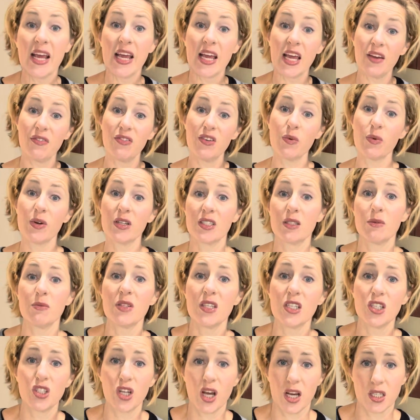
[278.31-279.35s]
If you want some
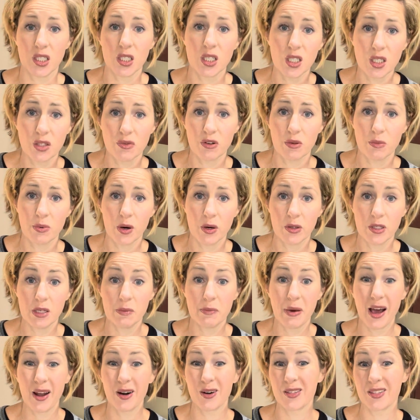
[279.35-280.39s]
suggestions for protein
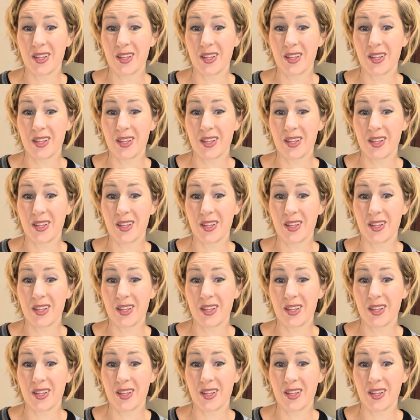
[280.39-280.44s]
powders